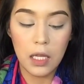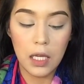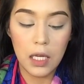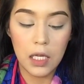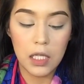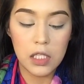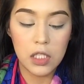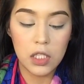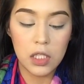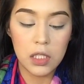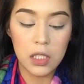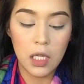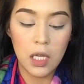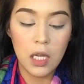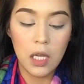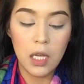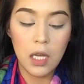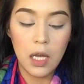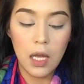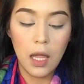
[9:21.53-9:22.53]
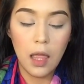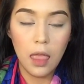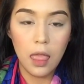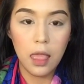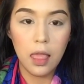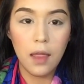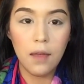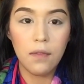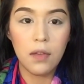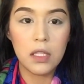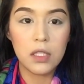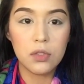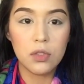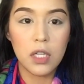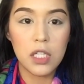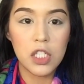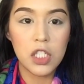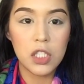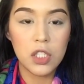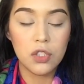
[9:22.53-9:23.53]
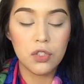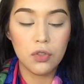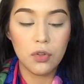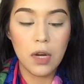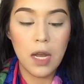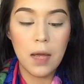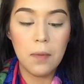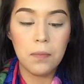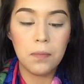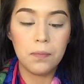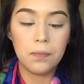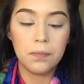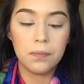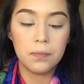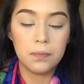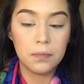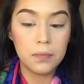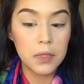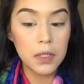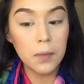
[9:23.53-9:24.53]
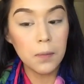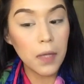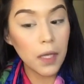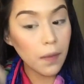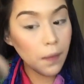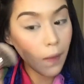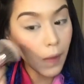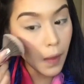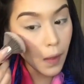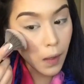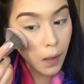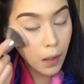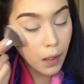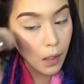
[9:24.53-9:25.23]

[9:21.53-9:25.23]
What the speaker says: Like I love it. So I just grab some like that.